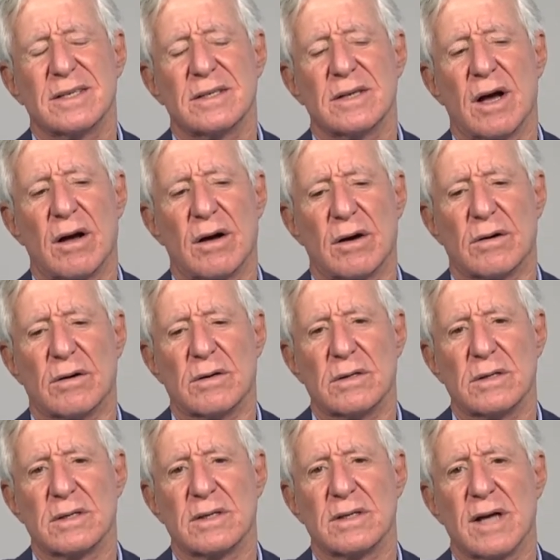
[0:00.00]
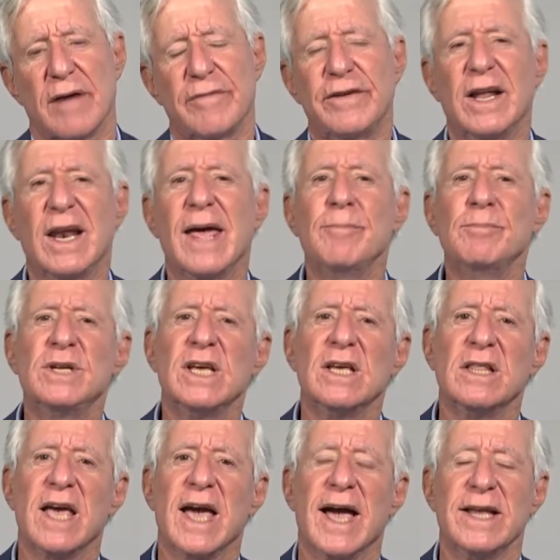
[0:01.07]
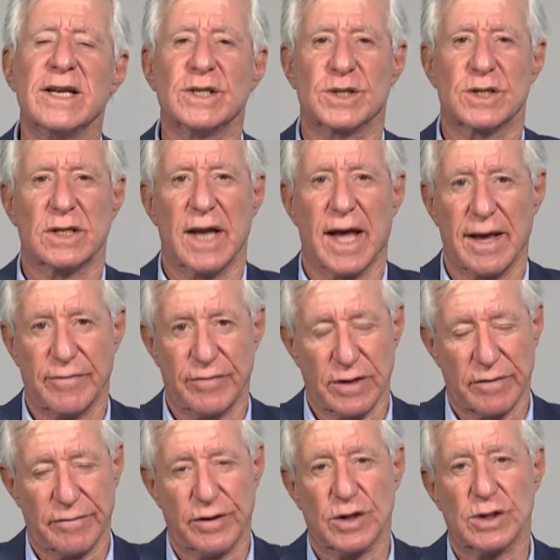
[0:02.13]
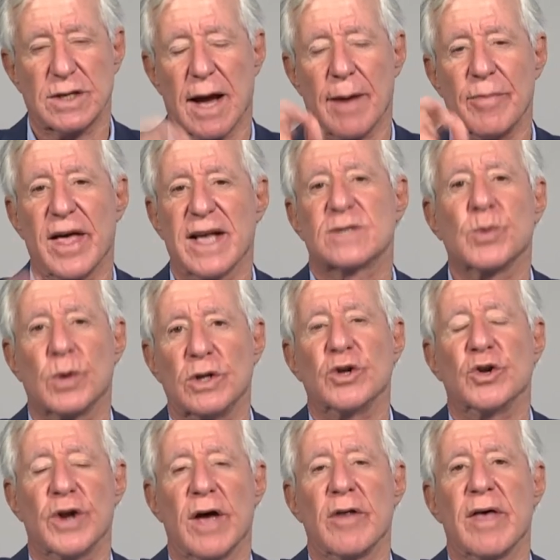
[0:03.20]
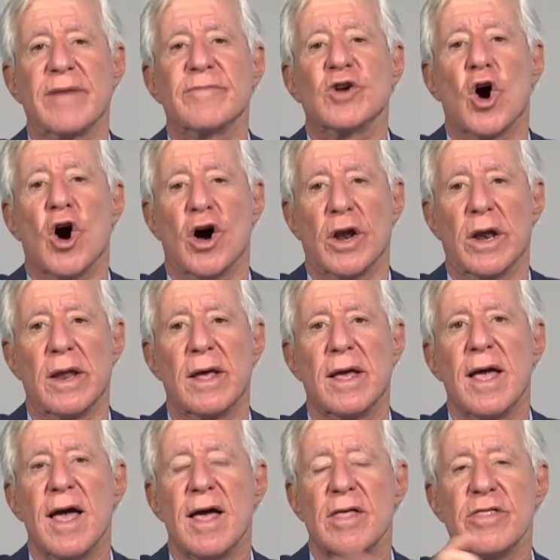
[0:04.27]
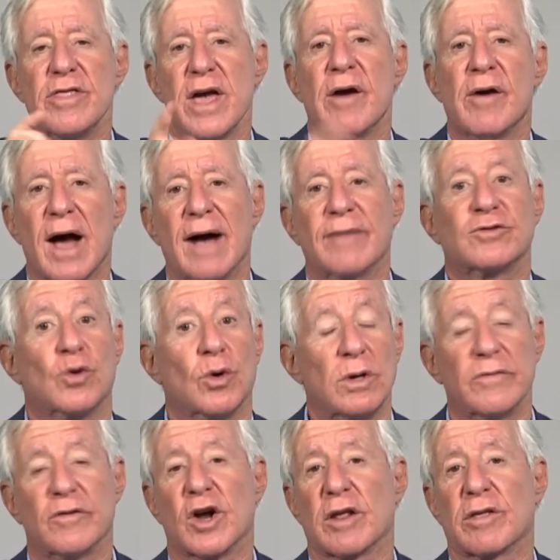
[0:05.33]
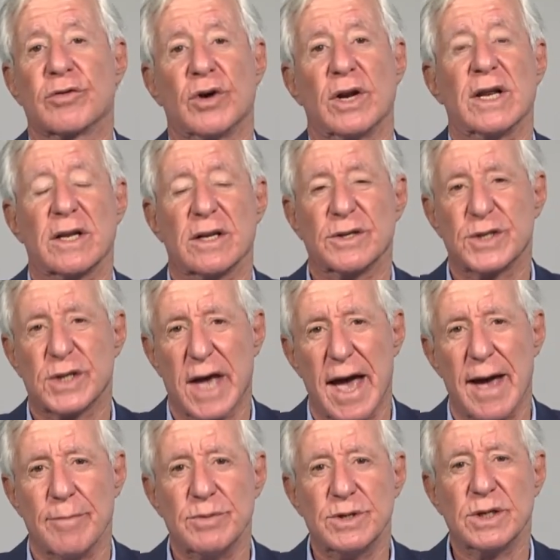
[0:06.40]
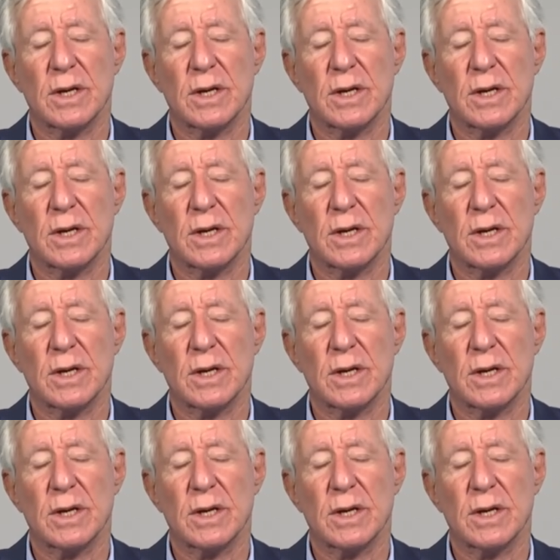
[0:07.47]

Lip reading: oh, I feel empty in the anus today for the first time. That's when you'll know they've gone. Thereafter, all you've got are 3 little scabs.